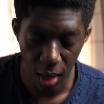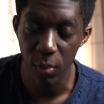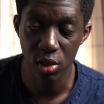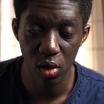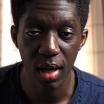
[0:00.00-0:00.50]

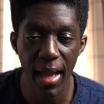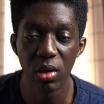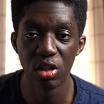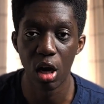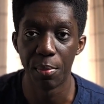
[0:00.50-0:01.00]
We saw
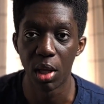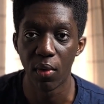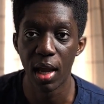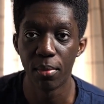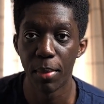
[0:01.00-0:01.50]
Kaido's army,
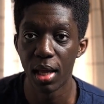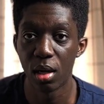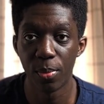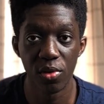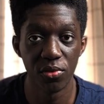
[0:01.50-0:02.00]
right? Made
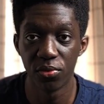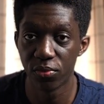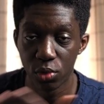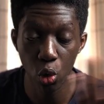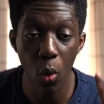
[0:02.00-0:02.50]
up
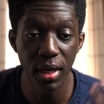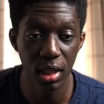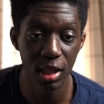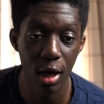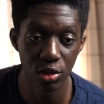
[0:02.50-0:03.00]
of
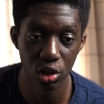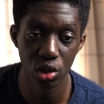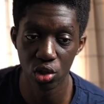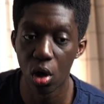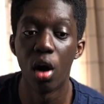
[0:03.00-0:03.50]
20,000
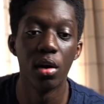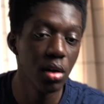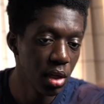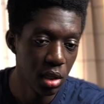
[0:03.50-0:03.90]
strong.